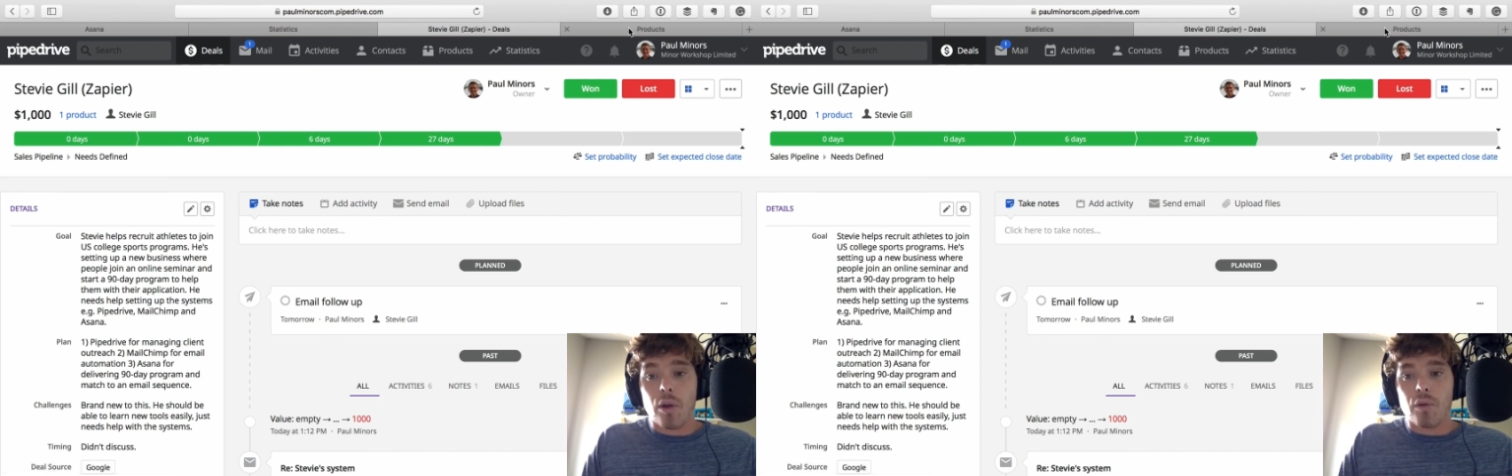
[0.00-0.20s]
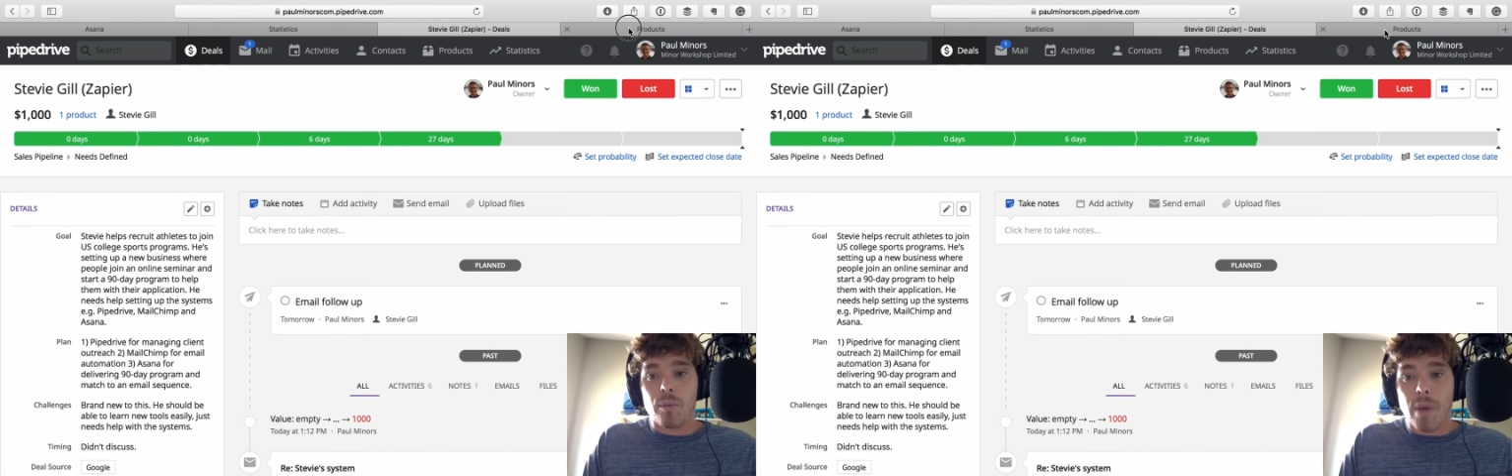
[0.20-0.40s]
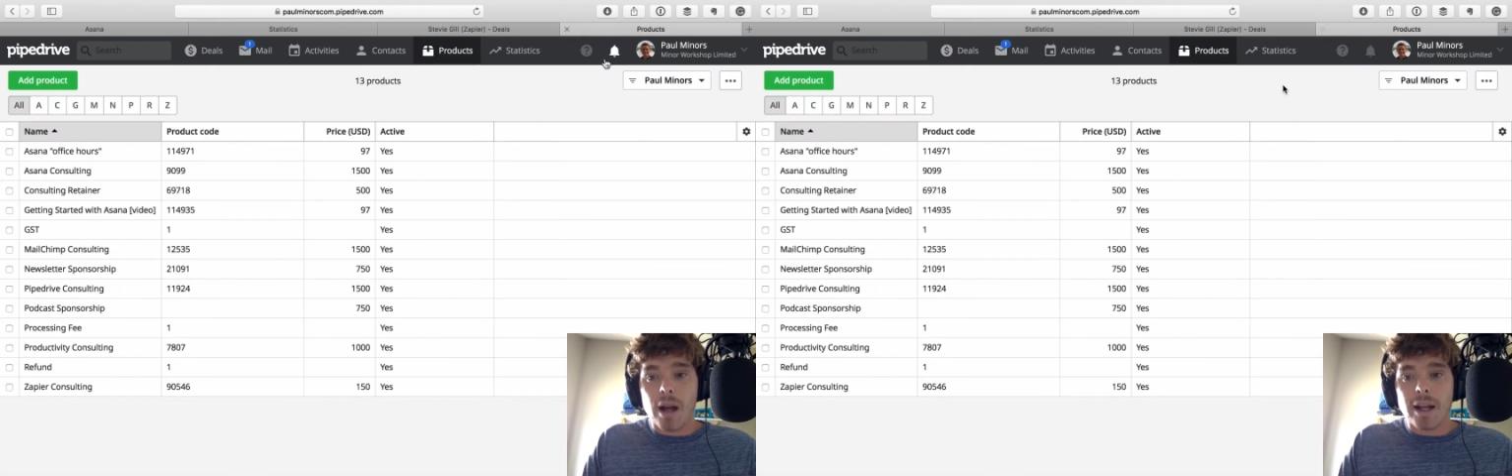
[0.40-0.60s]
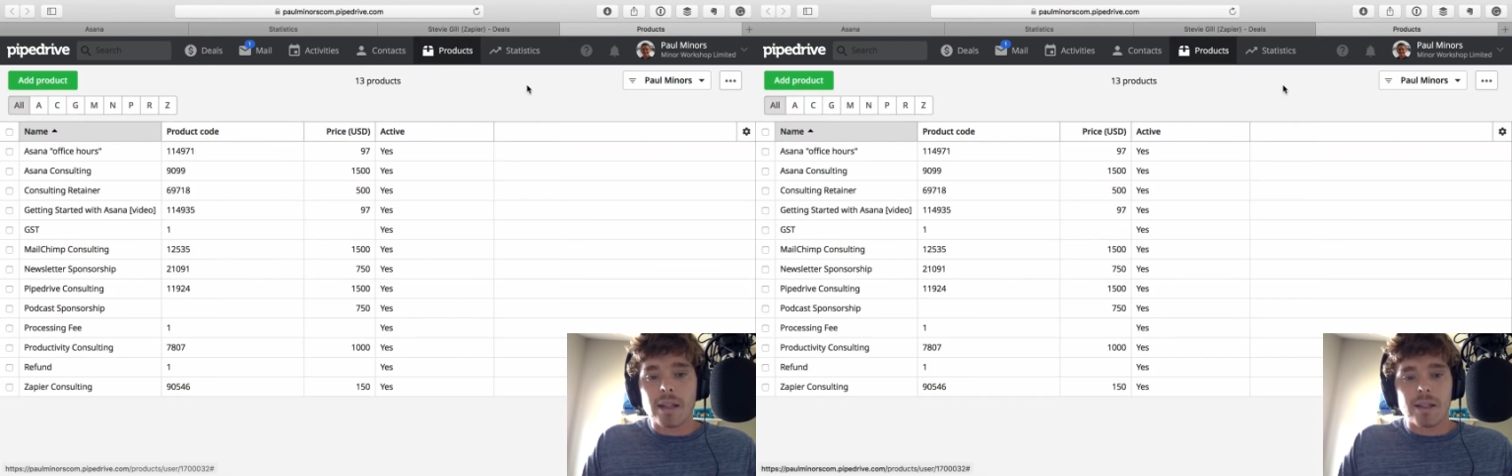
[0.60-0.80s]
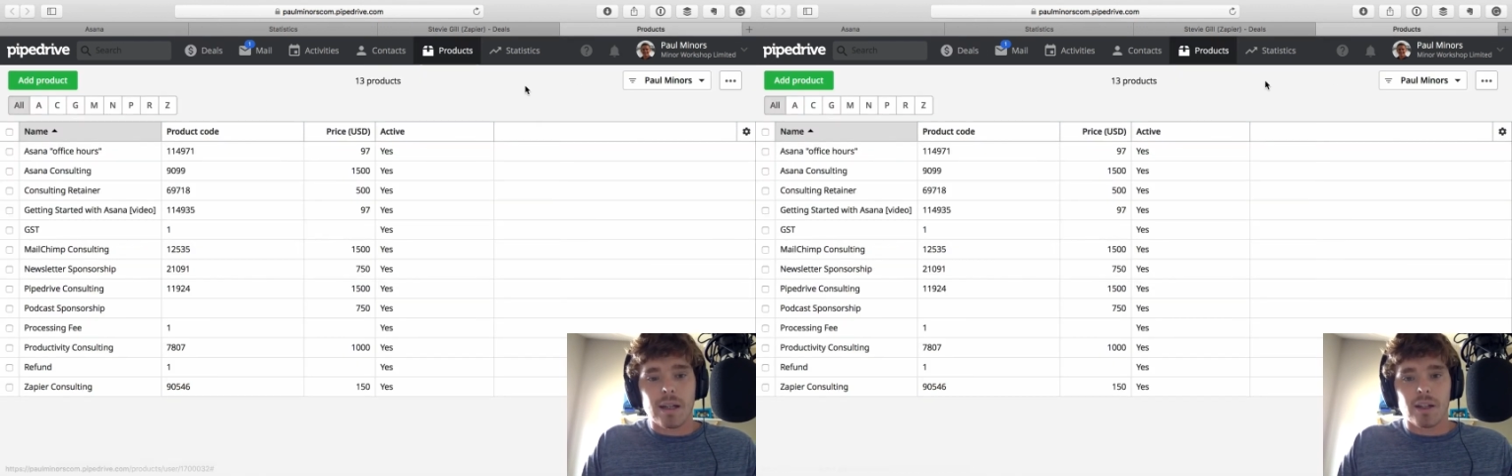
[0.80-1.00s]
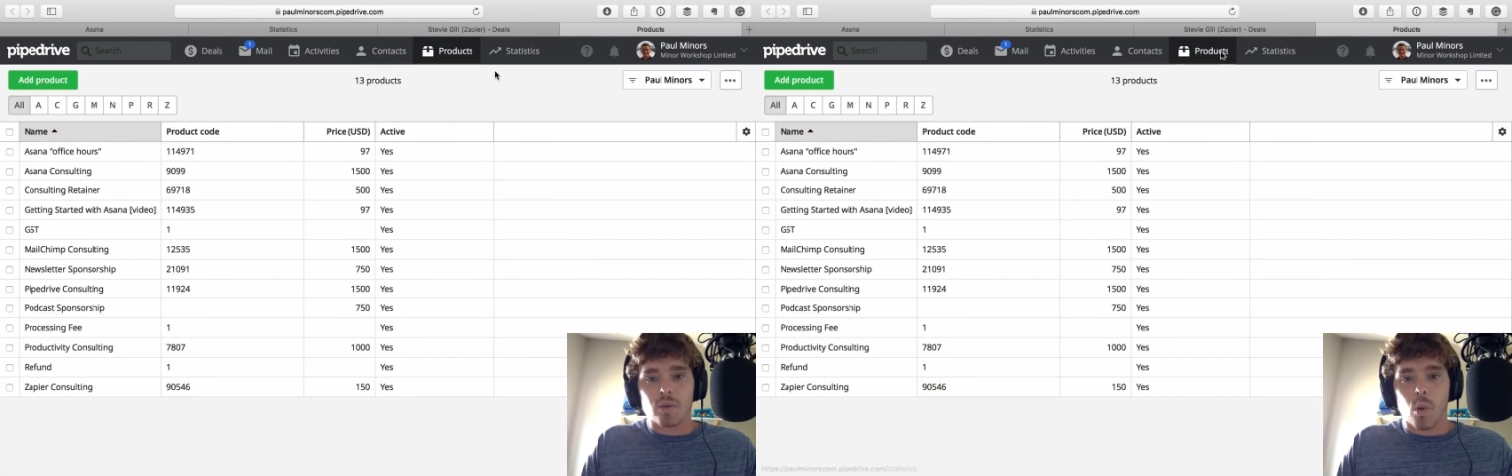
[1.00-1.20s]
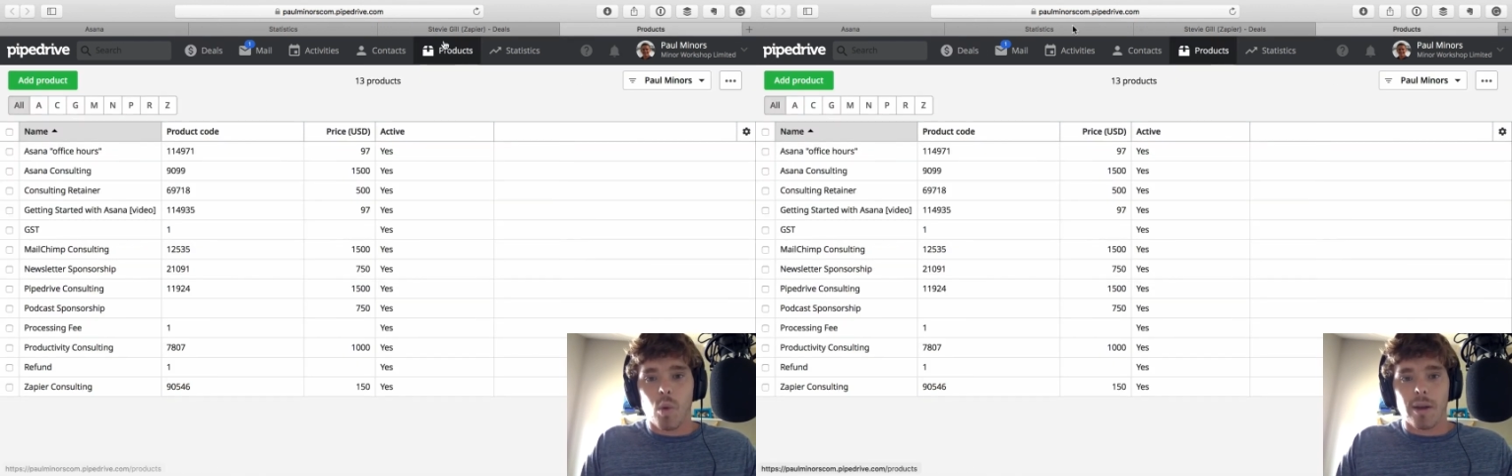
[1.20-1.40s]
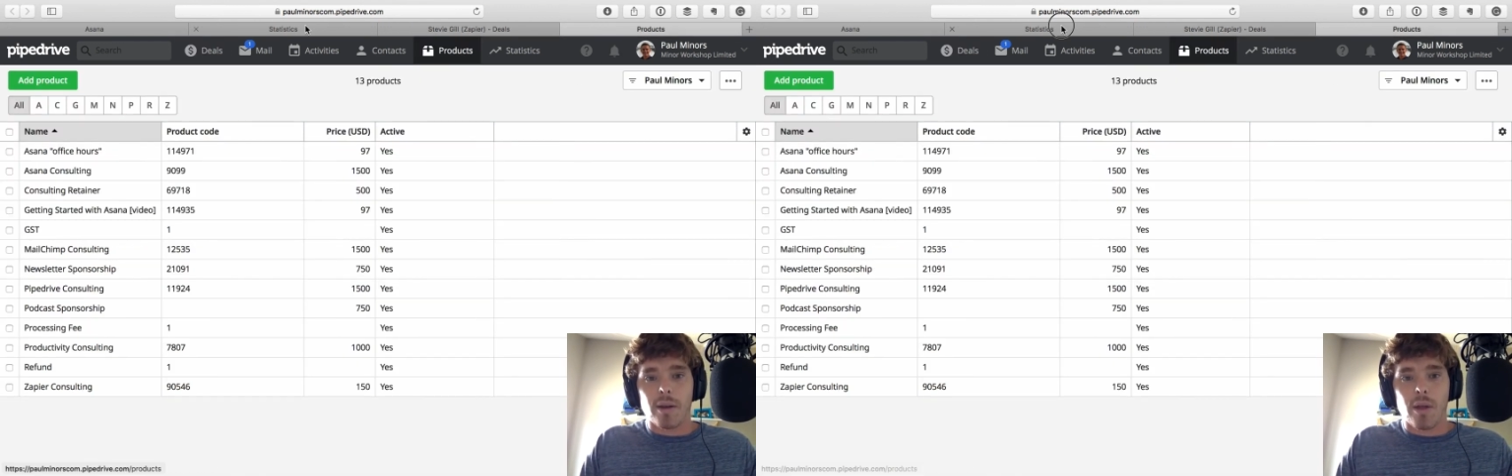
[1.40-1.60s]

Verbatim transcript: through marking the deal as won